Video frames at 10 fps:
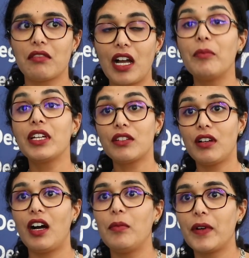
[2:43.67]
coming
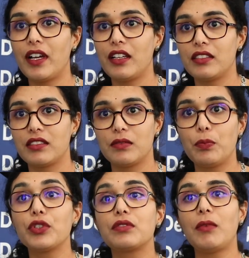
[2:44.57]
to Harper has
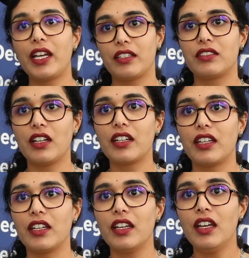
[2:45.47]
pushed my journey